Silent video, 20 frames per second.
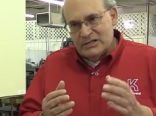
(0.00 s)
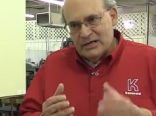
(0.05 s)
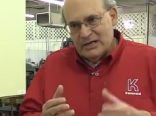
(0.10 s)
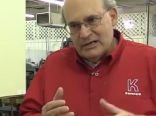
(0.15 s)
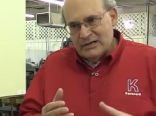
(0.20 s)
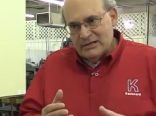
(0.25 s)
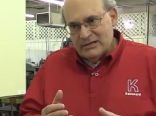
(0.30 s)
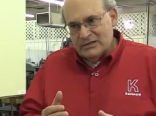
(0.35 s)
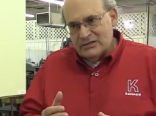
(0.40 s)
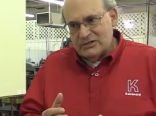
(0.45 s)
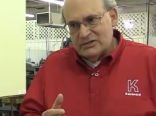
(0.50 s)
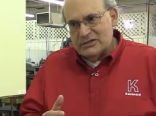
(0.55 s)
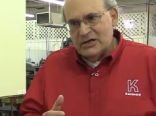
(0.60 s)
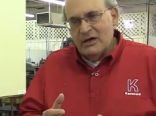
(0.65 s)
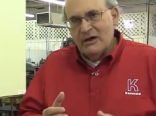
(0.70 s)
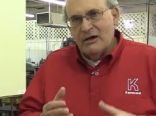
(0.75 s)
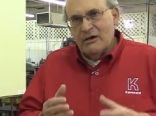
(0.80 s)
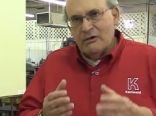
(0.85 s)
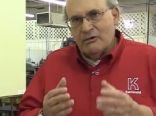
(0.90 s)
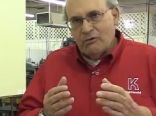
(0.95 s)
is
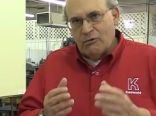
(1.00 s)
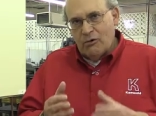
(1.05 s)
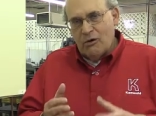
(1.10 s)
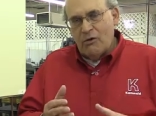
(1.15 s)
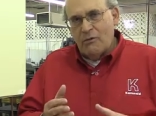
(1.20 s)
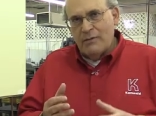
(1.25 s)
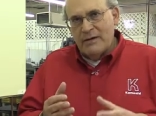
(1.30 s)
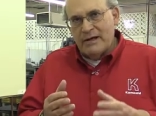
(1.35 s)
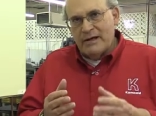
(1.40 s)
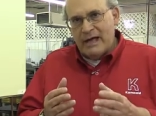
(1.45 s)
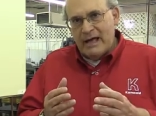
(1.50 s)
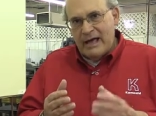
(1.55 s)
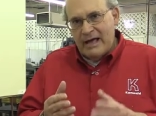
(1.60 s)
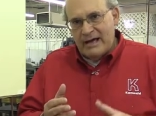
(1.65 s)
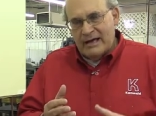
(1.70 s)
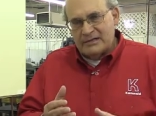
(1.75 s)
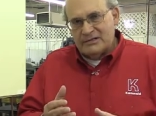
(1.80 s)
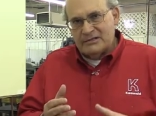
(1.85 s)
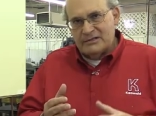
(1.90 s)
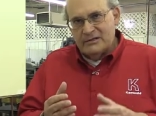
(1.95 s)
chromic
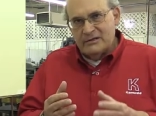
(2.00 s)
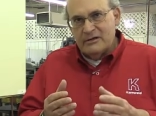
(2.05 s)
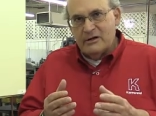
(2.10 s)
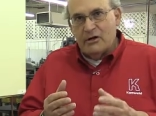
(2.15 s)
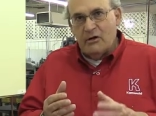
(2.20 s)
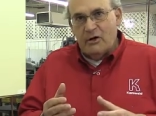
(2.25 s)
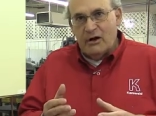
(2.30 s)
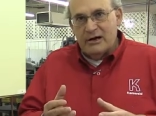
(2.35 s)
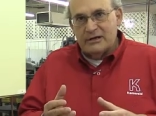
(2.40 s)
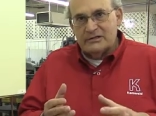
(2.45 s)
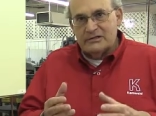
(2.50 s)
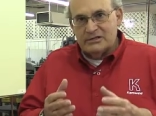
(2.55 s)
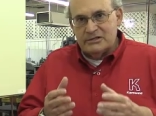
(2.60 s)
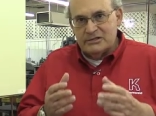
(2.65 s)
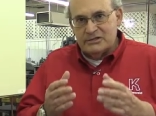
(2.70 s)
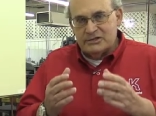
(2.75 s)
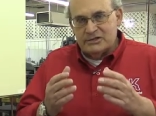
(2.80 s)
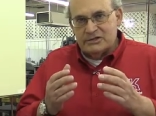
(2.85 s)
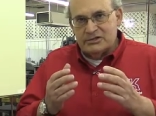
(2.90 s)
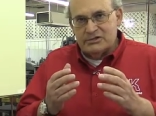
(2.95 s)
acid
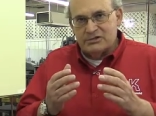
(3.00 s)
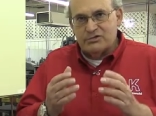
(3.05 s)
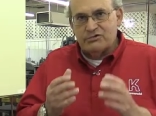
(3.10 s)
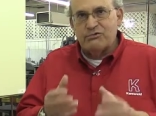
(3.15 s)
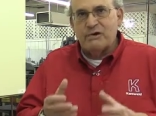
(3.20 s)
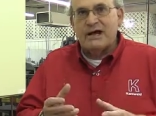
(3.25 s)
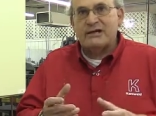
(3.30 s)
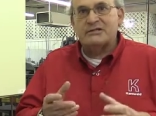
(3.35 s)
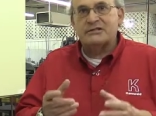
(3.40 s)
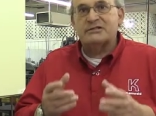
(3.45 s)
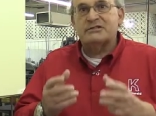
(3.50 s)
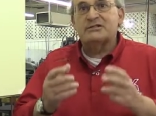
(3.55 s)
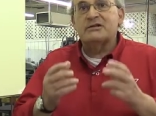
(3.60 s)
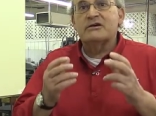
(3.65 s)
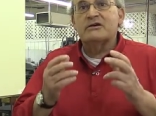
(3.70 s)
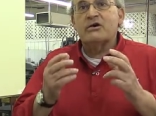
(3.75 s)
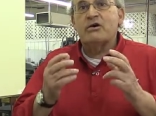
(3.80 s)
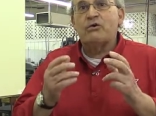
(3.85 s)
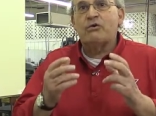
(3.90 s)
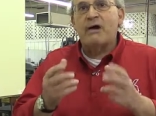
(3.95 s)
causes stress
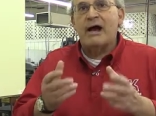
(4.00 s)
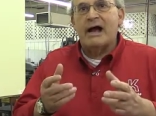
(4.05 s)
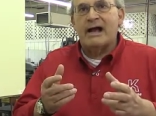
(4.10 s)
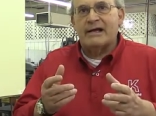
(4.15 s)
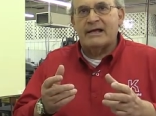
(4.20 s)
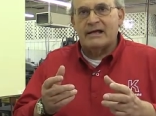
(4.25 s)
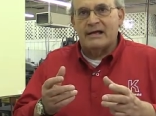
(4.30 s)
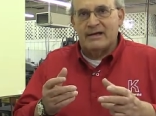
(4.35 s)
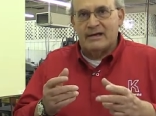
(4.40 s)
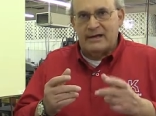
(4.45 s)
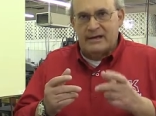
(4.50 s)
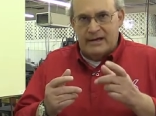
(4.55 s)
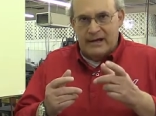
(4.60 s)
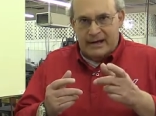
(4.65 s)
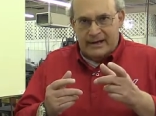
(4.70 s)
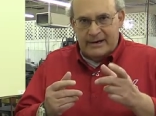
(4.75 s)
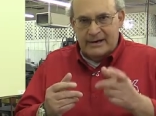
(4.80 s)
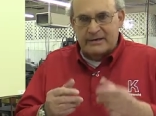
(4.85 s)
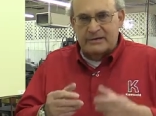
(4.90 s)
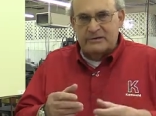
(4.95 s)
cracking.
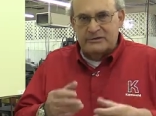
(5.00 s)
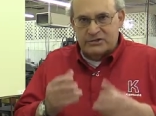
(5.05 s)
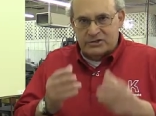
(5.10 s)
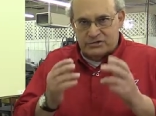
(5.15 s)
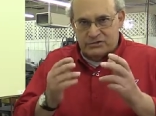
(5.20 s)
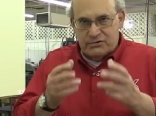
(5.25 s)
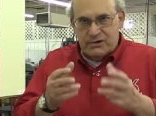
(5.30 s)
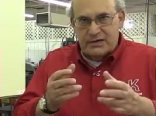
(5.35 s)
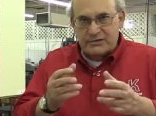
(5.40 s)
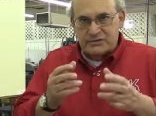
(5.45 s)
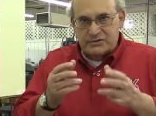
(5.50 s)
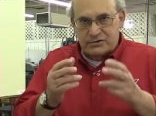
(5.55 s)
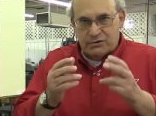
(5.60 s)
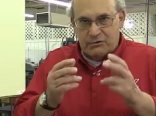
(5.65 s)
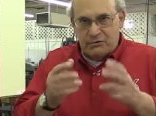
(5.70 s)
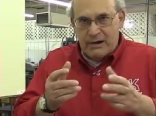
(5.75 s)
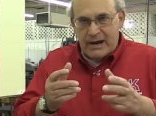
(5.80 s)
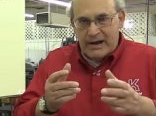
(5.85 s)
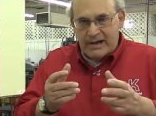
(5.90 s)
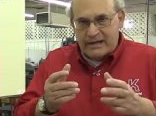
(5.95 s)
Got it? Stress
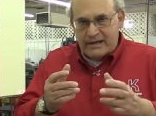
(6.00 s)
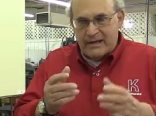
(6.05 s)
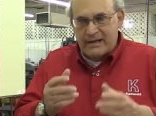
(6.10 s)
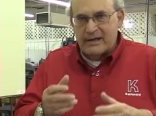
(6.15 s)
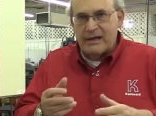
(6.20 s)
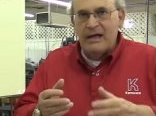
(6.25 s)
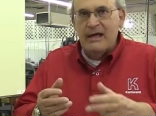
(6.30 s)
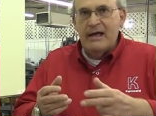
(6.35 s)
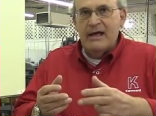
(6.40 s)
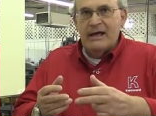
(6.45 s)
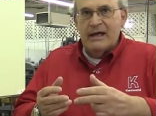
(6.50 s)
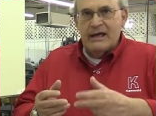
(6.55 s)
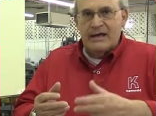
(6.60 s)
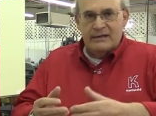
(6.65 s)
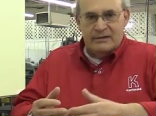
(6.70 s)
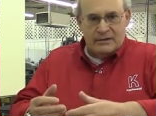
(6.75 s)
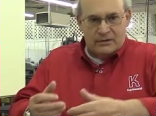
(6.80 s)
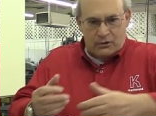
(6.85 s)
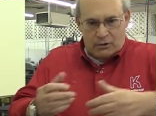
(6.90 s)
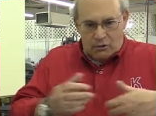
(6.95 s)
cracking
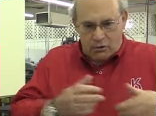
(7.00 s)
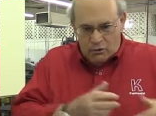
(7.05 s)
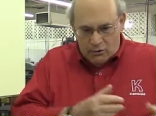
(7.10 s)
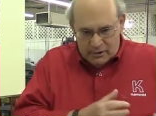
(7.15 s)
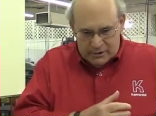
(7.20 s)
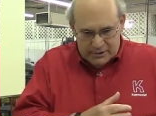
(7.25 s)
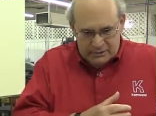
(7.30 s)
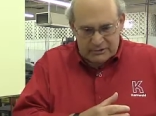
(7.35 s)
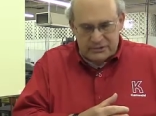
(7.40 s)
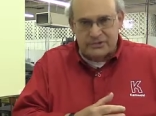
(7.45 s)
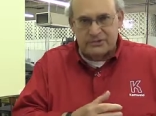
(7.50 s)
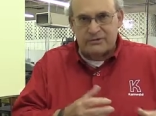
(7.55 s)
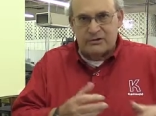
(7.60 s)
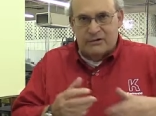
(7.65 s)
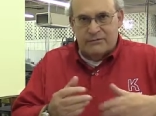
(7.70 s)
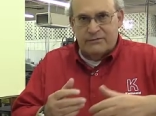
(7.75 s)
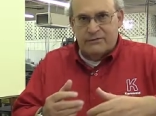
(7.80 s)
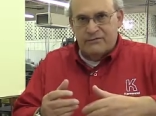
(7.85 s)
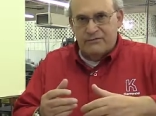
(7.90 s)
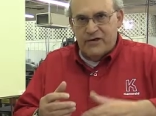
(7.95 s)
in the corners
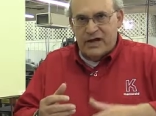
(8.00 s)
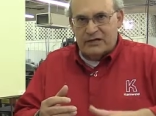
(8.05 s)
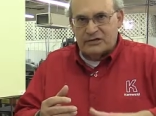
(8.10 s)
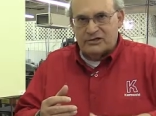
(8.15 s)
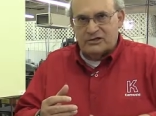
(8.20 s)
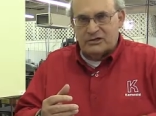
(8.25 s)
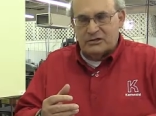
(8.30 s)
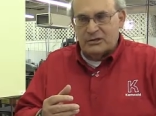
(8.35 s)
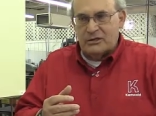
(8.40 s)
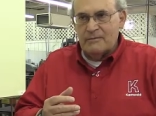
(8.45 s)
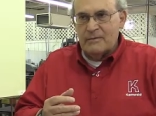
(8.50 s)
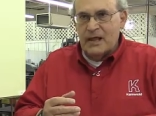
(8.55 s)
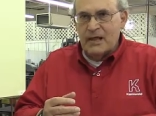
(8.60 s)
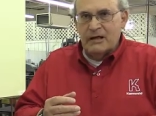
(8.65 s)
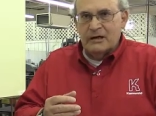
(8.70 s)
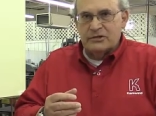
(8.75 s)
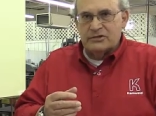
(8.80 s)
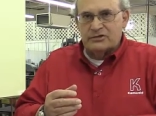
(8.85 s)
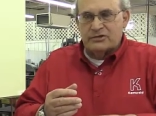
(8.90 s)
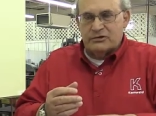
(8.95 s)
of the vessel.
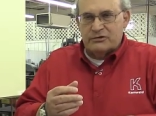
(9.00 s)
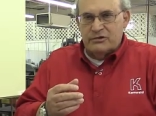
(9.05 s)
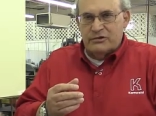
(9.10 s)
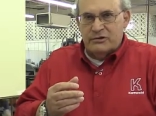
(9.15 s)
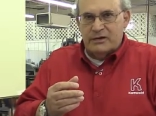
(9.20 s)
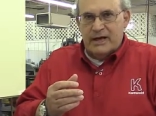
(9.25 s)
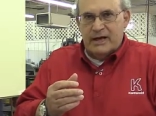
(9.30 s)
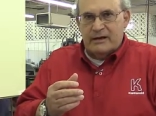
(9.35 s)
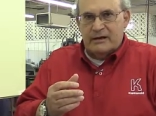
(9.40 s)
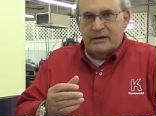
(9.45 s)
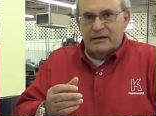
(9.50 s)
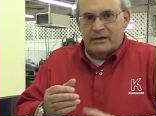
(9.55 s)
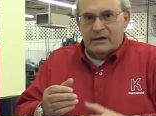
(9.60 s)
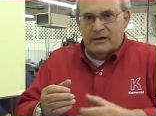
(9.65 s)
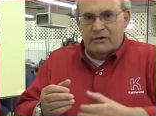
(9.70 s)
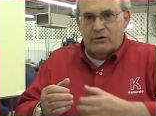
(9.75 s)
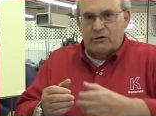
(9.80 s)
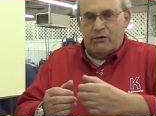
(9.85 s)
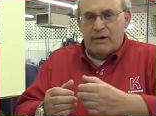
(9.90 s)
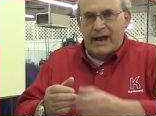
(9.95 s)
So you'll get a
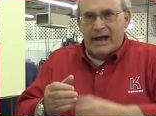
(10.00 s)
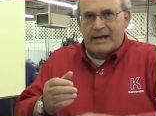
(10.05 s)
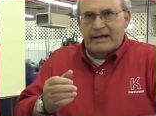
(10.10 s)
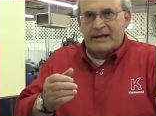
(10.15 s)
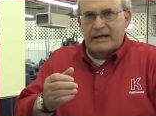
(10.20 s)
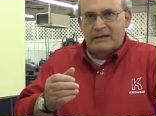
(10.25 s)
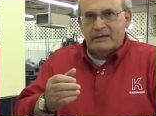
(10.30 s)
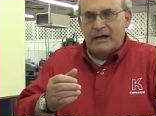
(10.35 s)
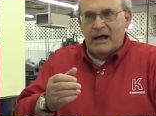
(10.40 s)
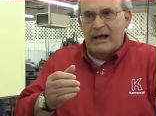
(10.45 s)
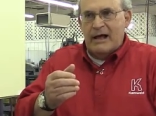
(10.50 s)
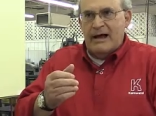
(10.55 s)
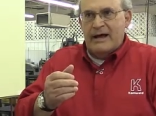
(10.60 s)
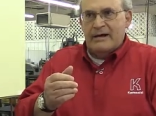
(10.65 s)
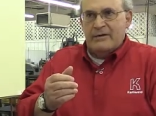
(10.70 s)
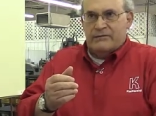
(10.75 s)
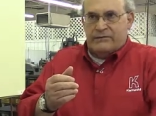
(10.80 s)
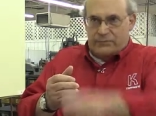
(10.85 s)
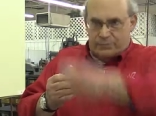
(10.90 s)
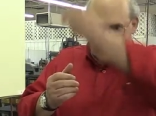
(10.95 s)
cracking
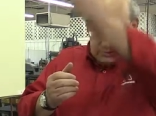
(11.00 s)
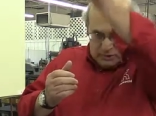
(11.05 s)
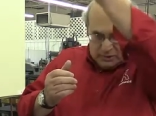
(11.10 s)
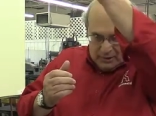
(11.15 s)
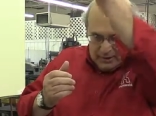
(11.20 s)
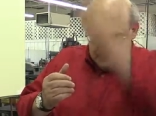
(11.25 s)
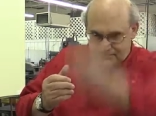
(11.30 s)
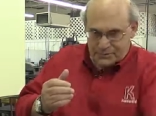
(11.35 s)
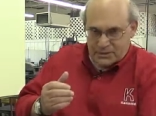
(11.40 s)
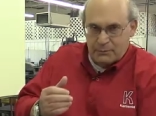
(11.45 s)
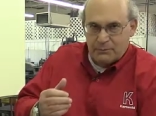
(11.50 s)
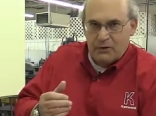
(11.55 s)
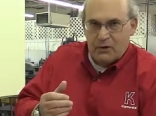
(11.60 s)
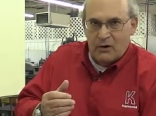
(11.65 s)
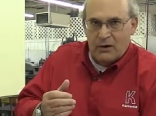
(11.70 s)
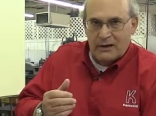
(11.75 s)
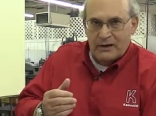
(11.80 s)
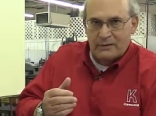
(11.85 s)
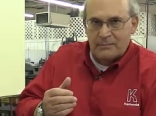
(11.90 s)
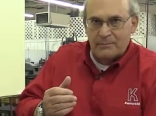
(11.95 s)
line from top to
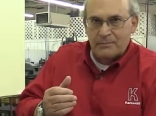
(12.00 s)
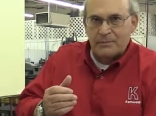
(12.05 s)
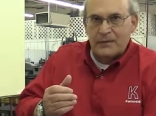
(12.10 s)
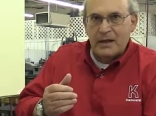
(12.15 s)
bottom